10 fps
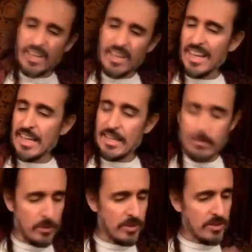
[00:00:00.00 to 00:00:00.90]
And
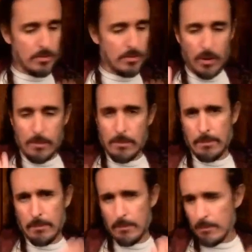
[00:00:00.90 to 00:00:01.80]
we just are
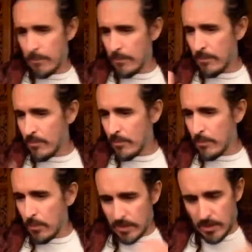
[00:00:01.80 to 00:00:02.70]

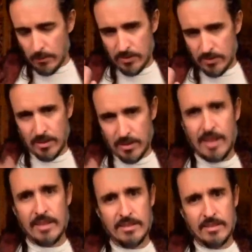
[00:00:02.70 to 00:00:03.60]
pulling a bunch of
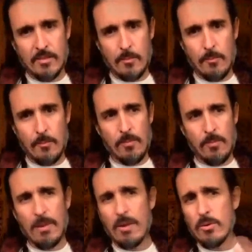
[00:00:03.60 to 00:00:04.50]
lies
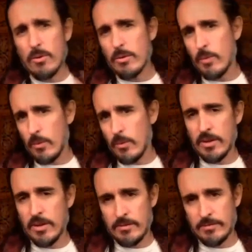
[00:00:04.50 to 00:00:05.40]
about who and what we
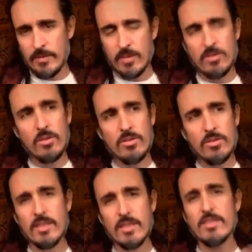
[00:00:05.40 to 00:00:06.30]
are,
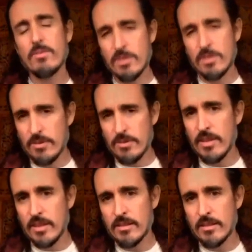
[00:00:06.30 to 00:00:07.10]
associating ourselves with different things.